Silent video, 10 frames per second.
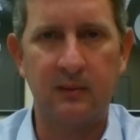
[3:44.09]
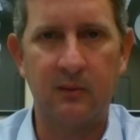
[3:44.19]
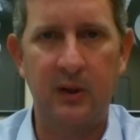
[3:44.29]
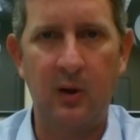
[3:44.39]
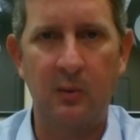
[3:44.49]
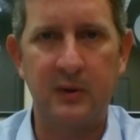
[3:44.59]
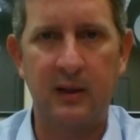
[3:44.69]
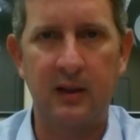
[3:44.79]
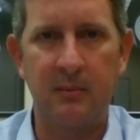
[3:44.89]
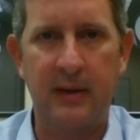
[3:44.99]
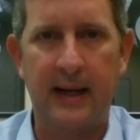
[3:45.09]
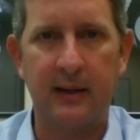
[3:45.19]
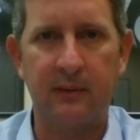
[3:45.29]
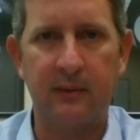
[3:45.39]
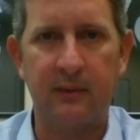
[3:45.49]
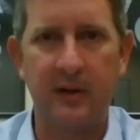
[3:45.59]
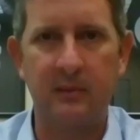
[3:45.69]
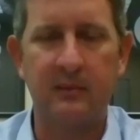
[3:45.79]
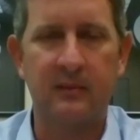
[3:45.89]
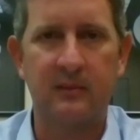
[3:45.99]
we hope to get back for them.
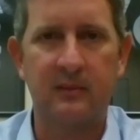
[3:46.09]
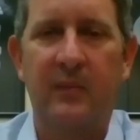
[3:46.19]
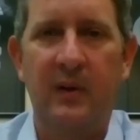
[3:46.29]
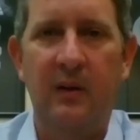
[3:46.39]
If you're